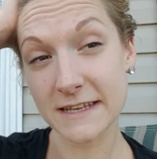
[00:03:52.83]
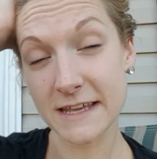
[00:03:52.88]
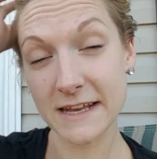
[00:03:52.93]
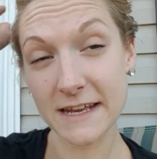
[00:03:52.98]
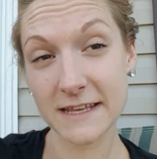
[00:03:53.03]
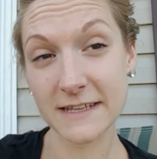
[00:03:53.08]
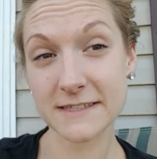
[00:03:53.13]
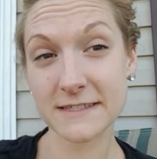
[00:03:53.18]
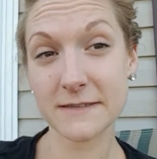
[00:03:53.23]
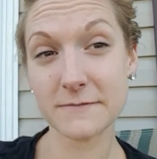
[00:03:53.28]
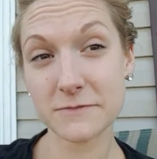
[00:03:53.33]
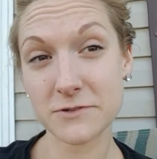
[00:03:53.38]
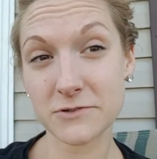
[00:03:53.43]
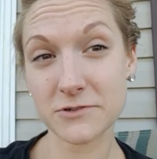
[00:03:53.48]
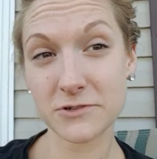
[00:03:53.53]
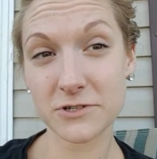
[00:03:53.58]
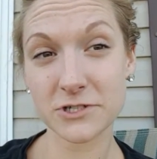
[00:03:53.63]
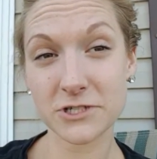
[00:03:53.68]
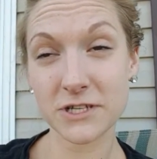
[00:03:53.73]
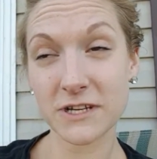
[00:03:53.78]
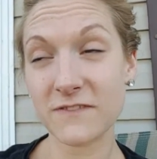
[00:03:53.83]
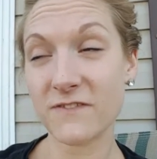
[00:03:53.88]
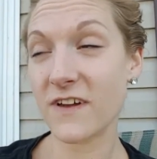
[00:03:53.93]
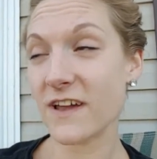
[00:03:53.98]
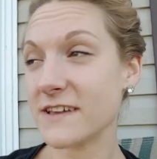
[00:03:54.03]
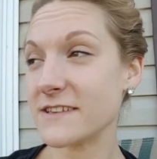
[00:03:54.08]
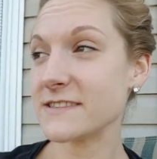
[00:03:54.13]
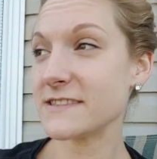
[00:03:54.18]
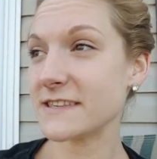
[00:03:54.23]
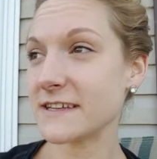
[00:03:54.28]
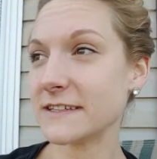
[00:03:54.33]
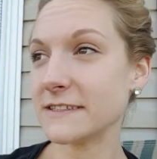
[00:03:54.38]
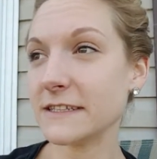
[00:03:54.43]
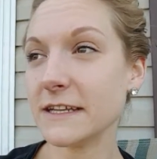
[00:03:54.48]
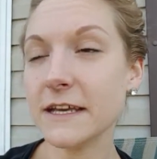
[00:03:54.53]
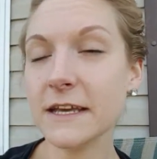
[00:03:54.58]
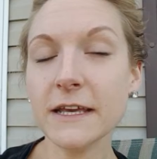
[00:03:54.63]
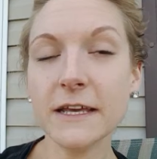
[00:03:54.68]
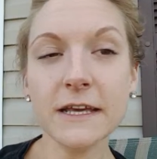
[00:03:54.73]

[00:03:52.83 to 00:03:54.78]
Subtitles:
getting some nutrition advice, and